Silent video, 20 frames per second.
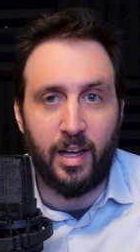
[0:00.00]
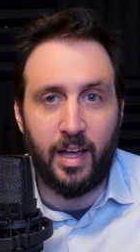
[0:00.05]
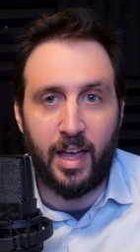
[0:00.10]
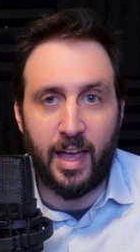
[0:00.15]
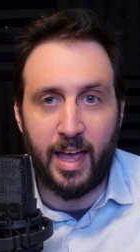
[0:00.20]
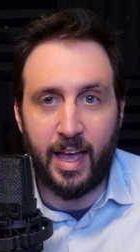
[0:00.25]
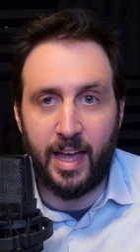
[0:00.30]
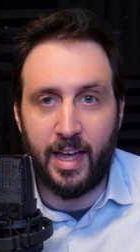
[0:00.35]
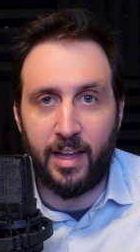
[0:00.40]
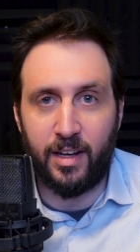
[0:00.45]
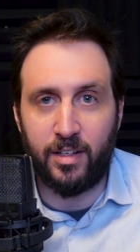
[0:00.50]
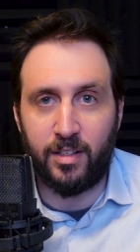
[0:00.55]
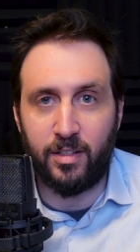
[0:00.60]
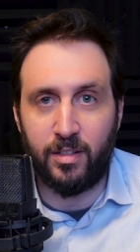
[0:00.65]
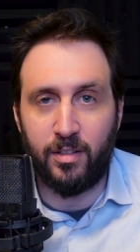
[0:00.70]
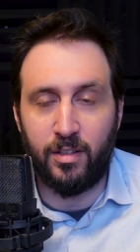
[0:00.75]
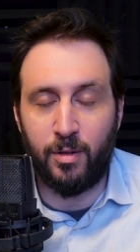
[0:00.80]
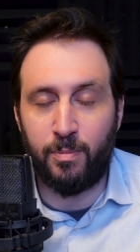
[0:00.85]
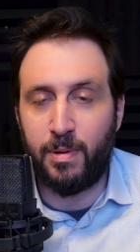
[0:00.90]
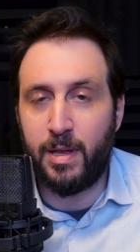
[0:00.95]
And
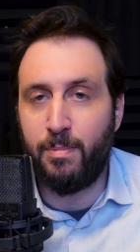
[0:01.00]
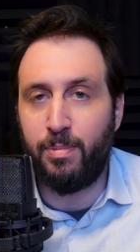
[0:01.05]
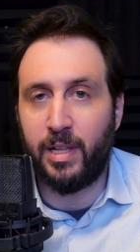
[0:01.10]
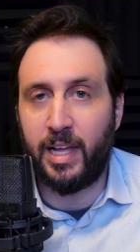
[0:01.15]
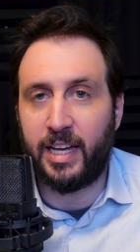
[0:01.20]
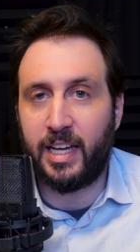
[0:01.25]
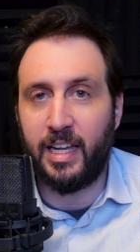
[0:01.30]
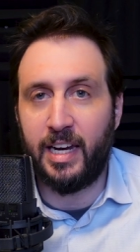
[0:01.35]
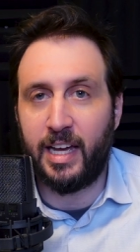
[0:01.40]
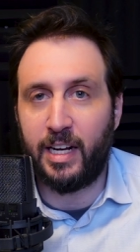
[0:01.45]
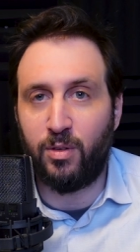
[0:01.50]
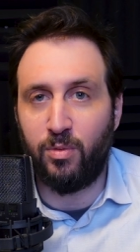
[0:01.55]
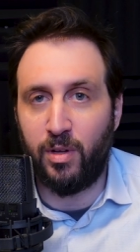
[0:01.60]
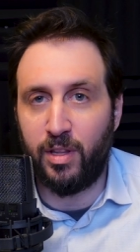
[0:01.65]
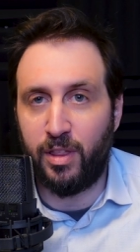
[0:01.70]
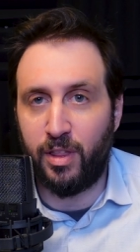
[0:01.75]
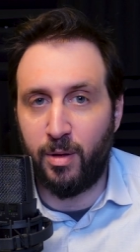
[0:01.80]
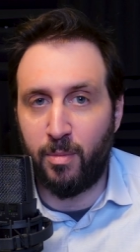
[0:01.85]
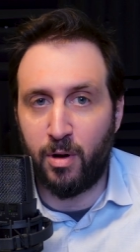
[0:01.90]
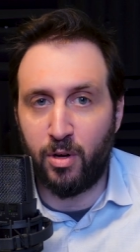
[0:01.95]
the people I connect
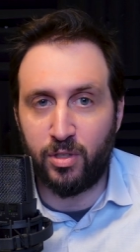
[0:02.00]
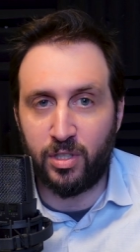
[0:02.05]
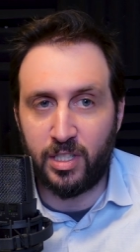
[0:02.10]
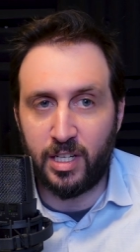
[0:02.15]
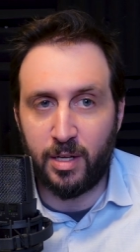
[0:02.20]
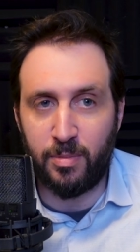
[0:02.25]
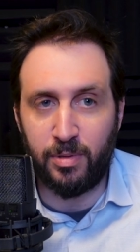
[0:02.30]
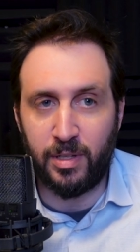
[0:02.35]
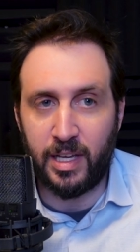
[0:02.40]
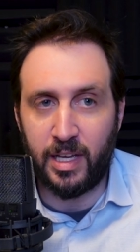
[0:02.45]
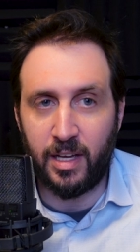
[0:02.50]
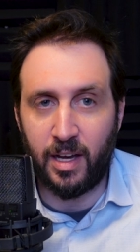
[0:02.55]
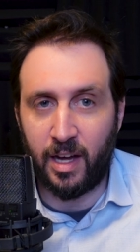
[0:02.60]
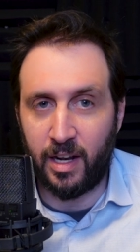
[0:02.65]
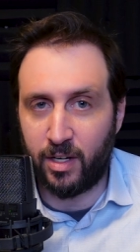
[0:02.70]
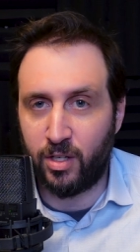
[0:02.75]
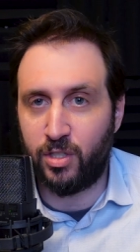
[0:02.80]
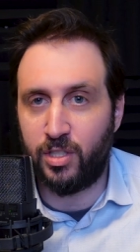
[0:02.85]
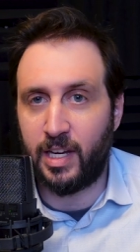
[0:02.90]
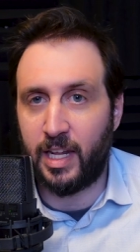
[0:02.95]
with the most deeply
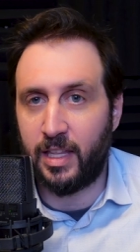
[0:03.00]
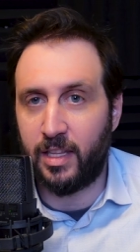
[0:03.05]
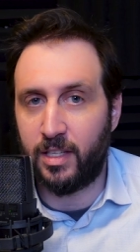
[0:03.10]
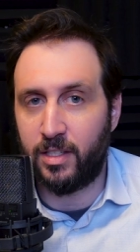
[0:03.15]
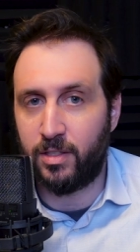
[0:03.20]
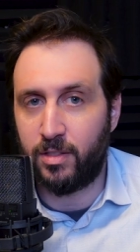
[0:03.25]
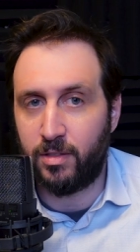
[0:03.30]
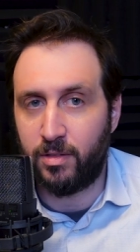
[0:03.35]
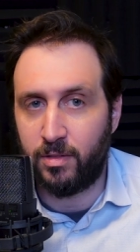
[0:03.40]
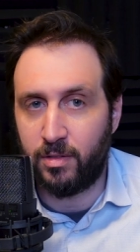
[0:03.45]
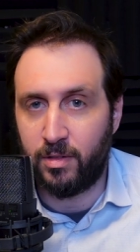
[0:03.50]
understand this.